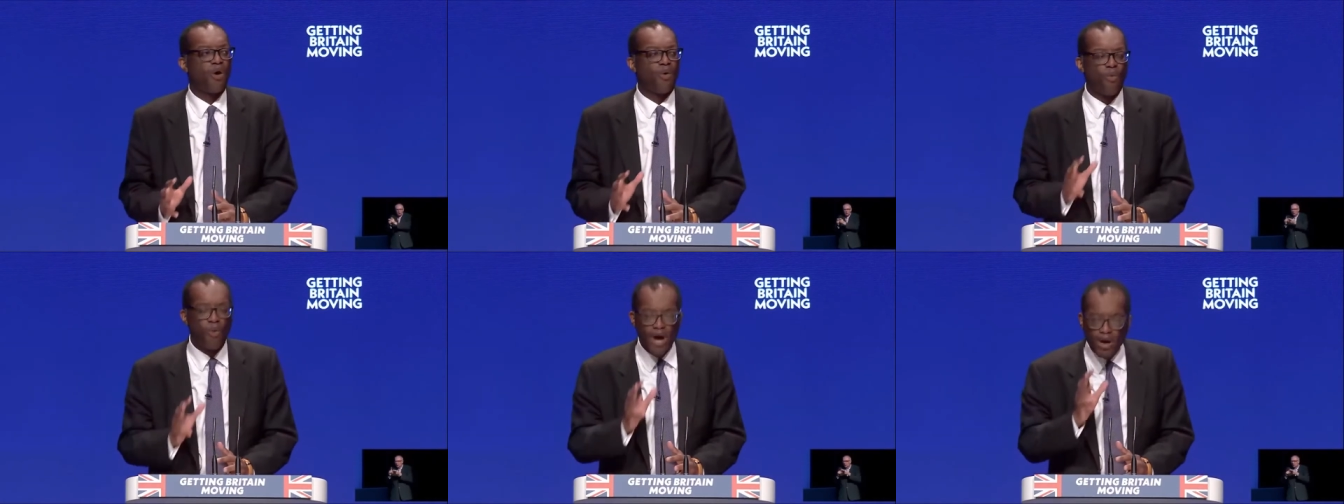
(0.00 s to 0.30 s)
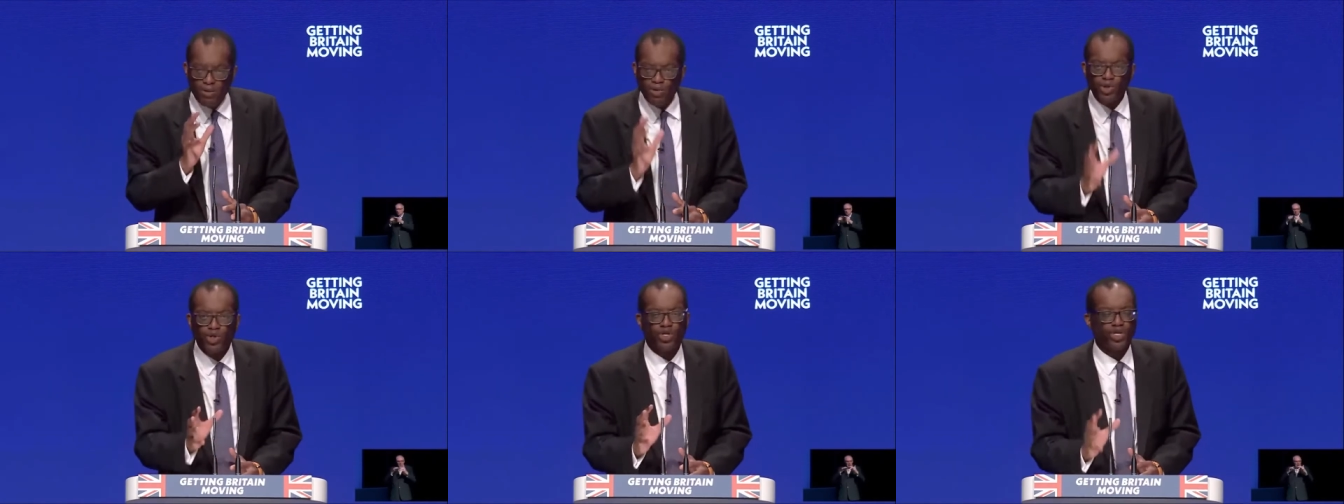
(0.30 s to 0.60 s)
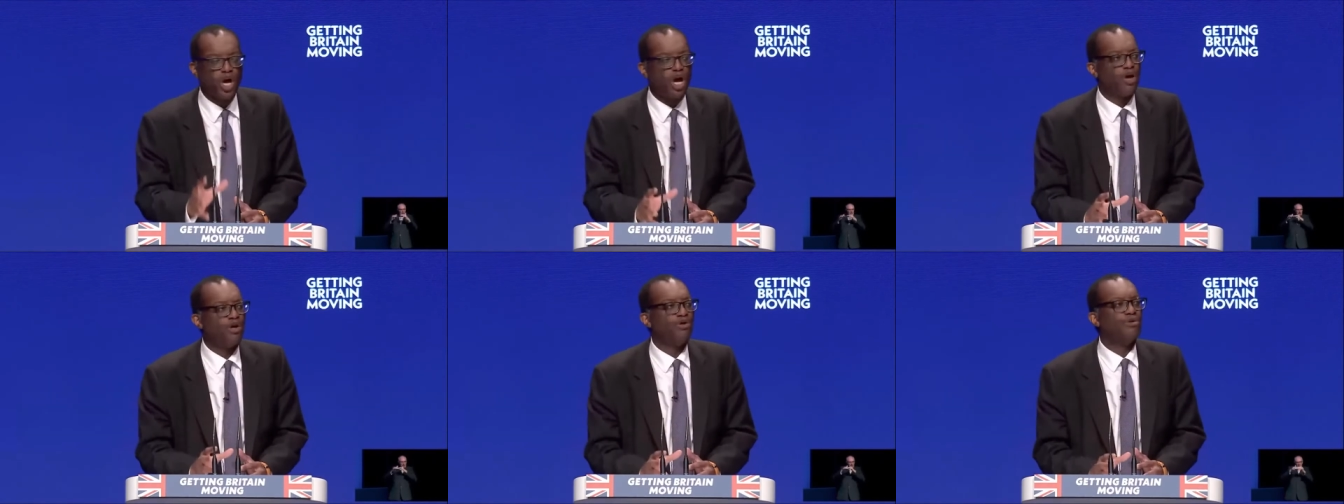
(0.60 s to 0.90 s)
we will
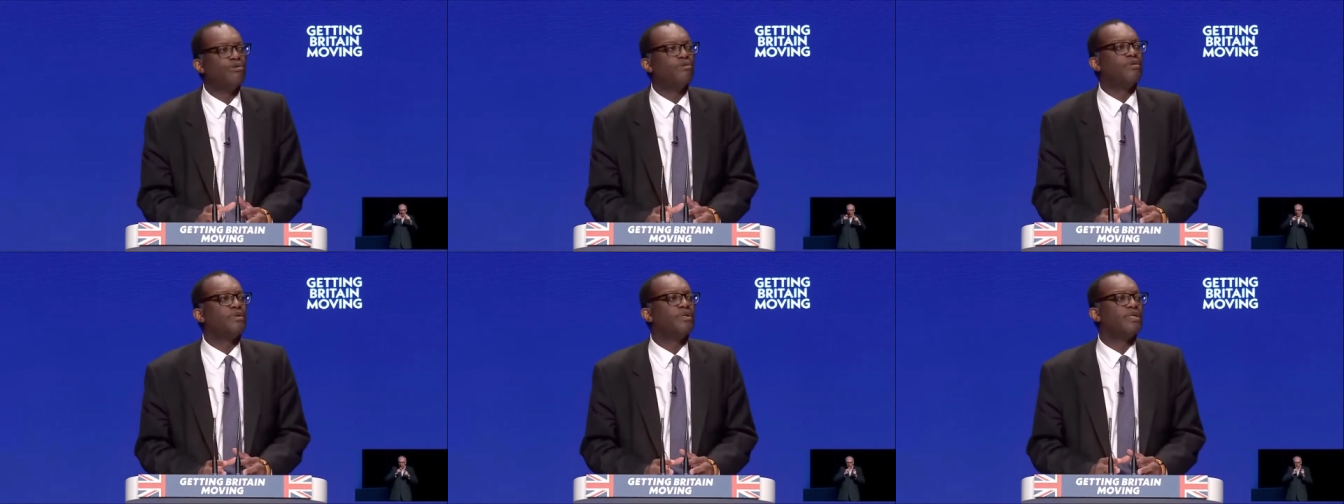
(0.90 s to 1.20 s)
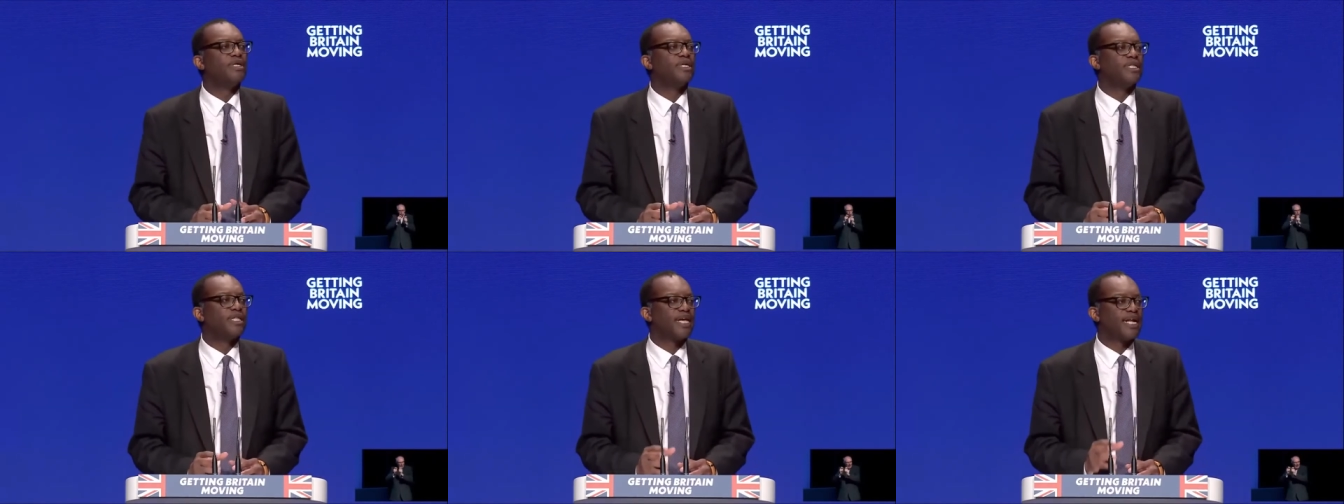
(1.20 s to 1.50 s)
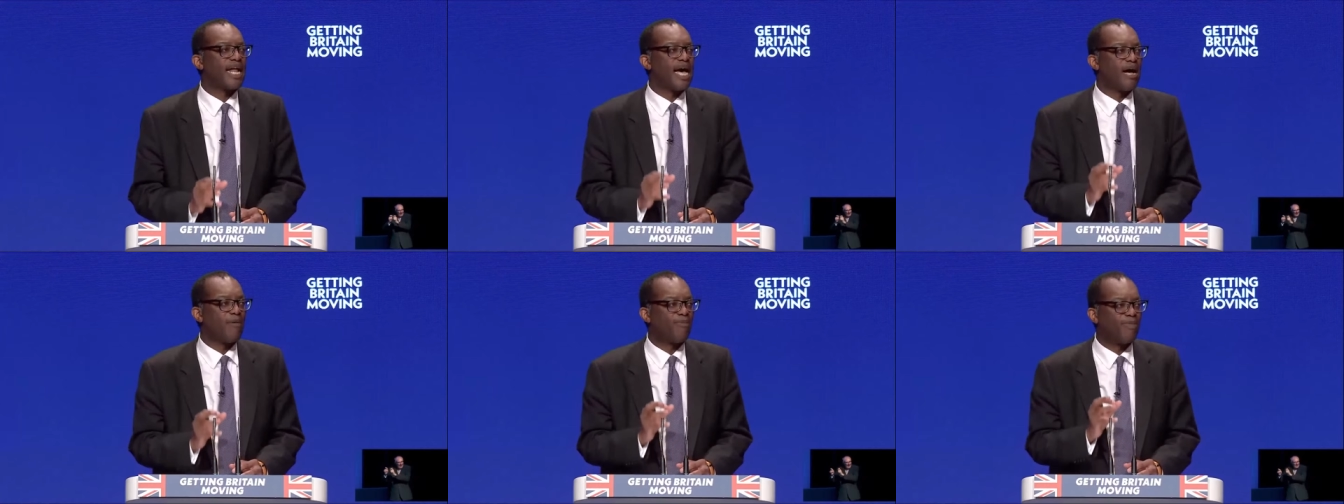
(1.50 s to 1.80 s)
show
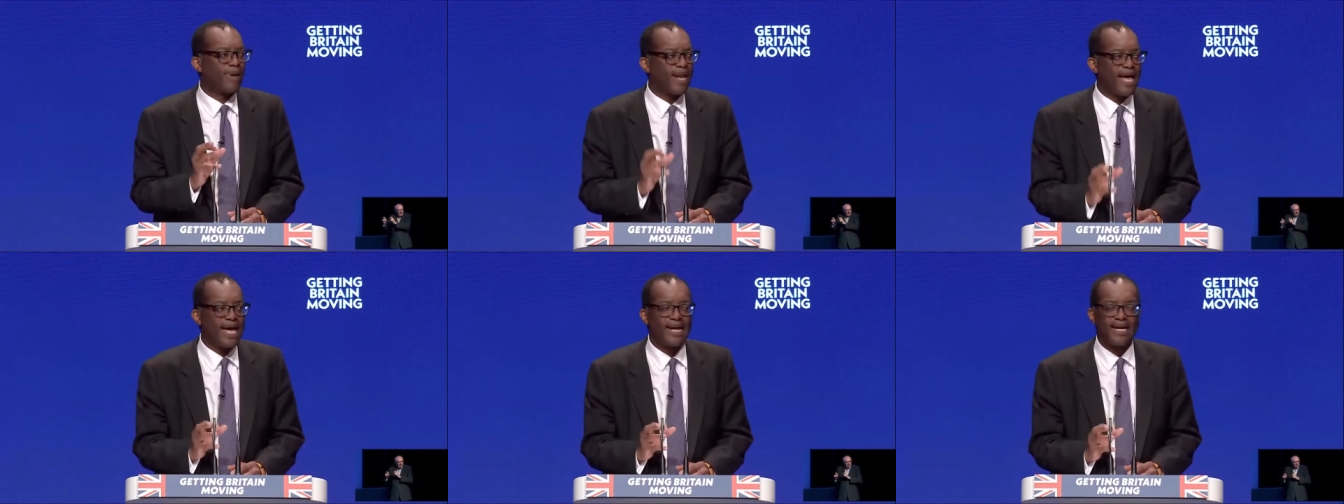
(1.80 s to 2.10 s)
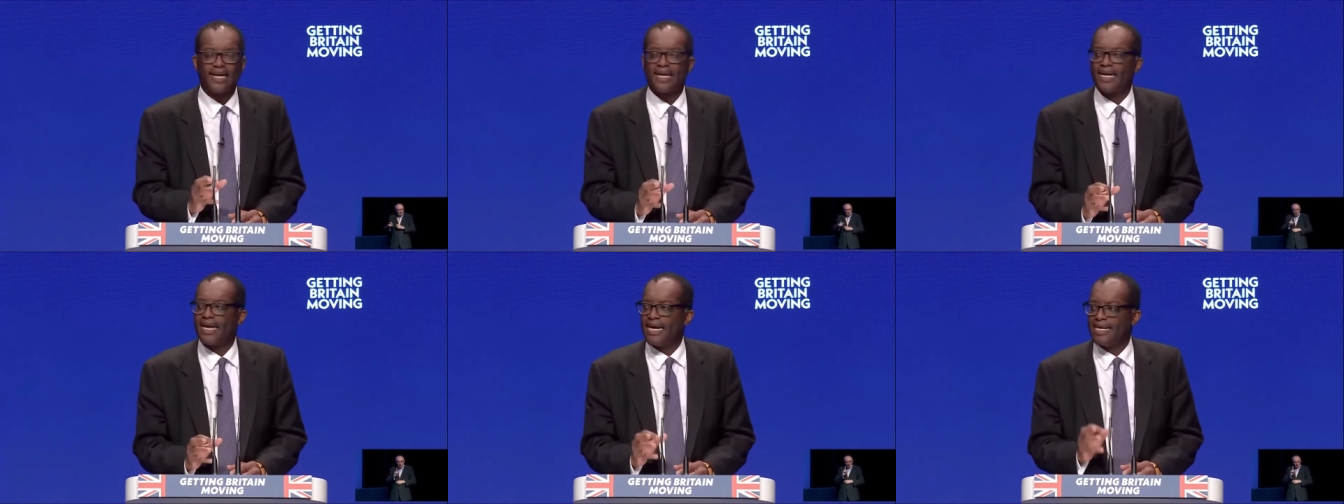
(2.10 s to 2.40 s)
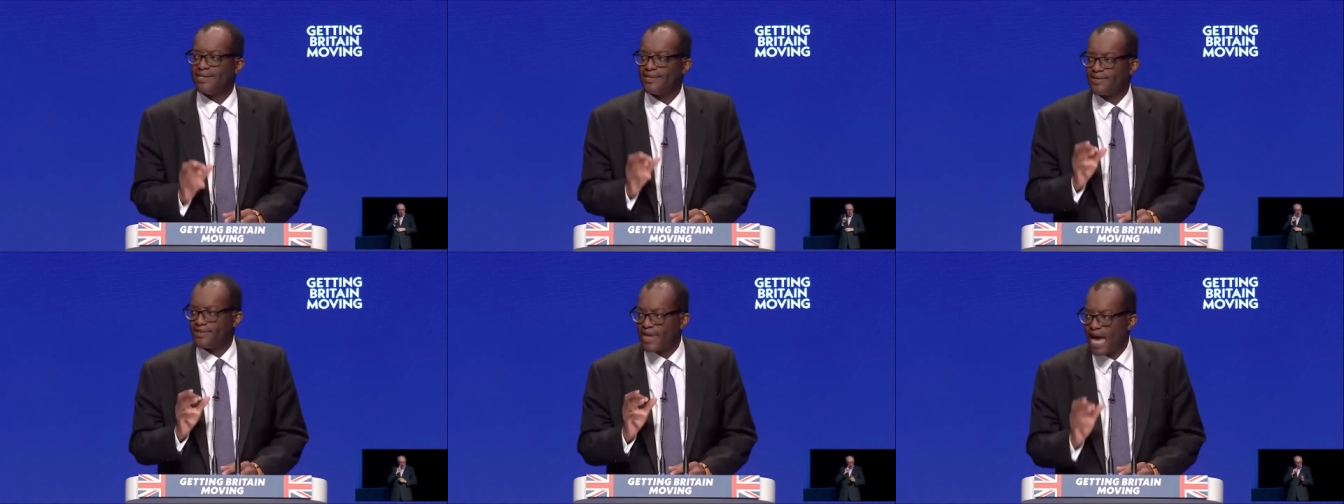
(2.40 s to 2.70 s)
that our plan
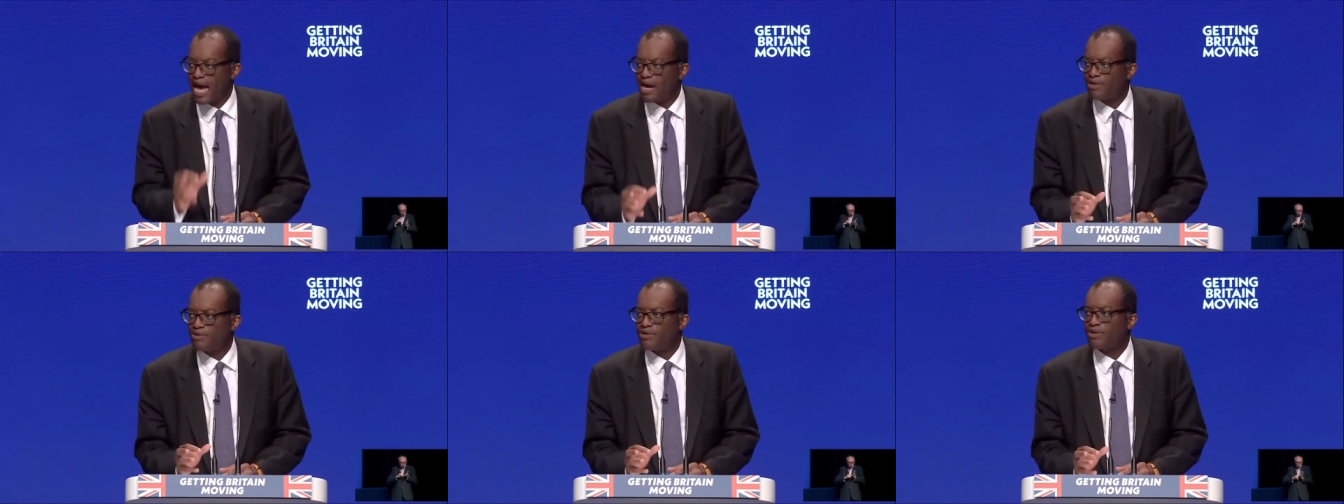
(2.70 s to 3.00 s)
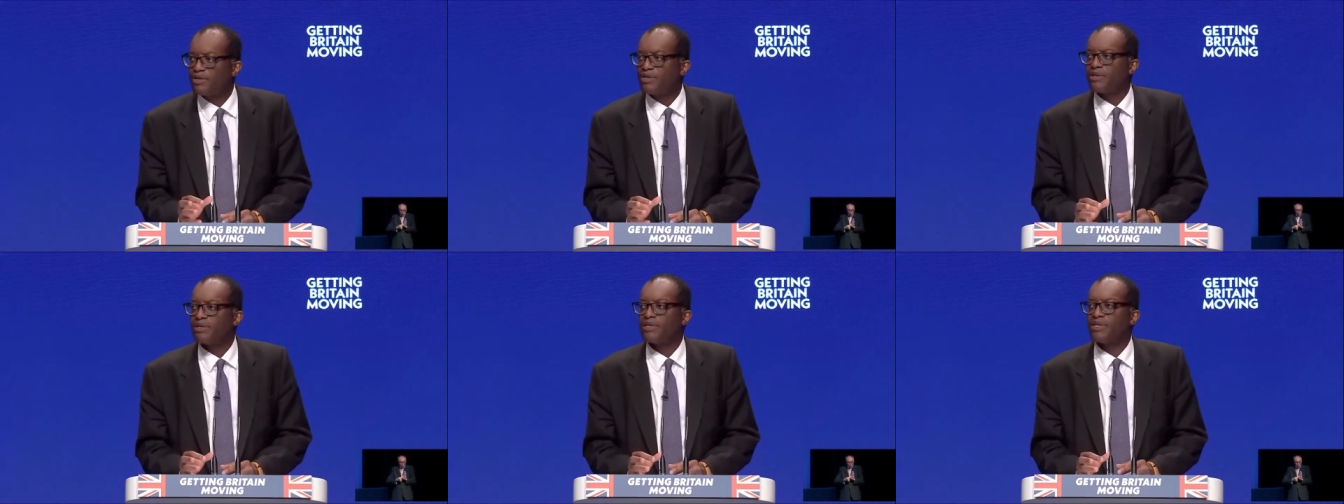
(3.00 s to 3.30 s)
is sound,